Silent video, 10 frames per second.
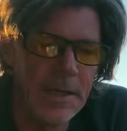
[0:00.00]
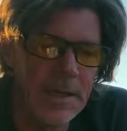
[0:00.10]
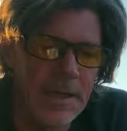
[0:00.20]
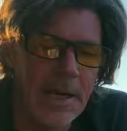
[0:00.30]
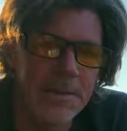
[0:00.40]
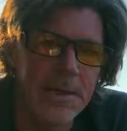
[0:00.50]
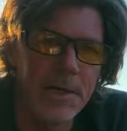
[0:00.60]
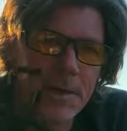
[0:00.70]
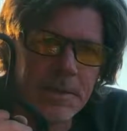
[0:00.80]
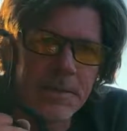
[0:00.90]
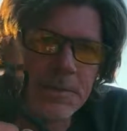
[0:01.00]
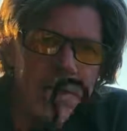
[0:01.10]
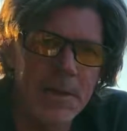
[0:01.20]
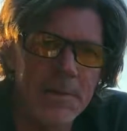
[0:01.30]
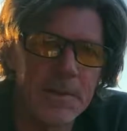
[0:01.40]
get out there and
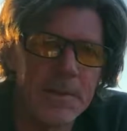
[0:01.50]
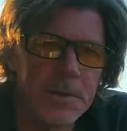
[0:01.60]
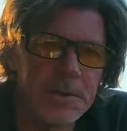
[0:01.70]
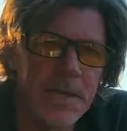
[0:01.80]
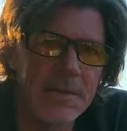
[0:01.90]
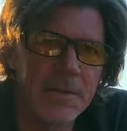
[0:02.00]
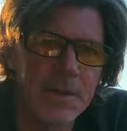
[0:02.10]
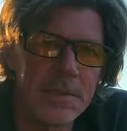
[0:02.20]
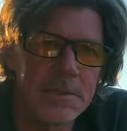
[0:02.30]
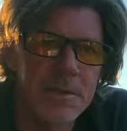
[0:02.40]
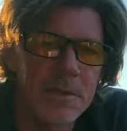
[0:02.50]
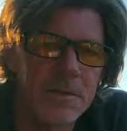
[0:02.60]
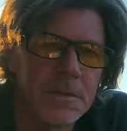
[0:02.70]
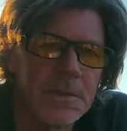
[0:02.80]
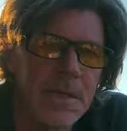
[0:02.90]
check out the Lucas Agnew leashes at
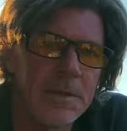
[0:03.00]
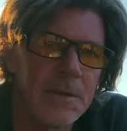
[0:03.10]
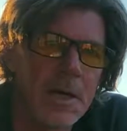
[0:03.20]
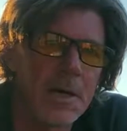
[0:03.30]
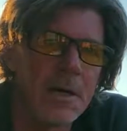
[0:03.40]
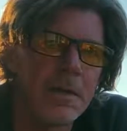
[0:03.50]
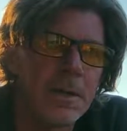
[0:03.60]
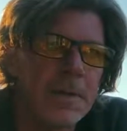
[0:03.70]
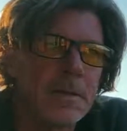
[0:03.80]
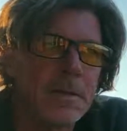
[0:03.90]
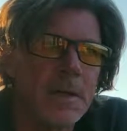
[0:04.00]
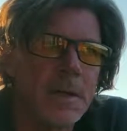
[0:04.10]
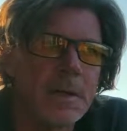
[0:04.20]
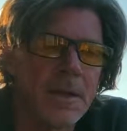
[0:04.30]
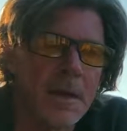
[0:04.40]
lucasagnew.com, and
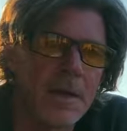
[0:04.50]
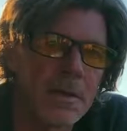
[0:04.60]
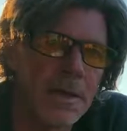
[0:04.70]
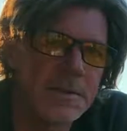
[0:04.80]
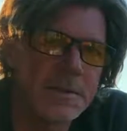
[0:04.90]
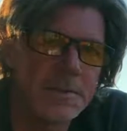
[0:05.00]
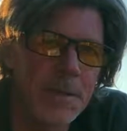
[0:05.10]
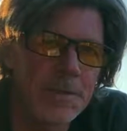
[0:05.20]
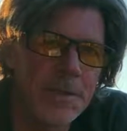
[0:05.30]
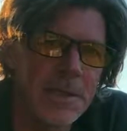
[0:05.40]
the long lines especially.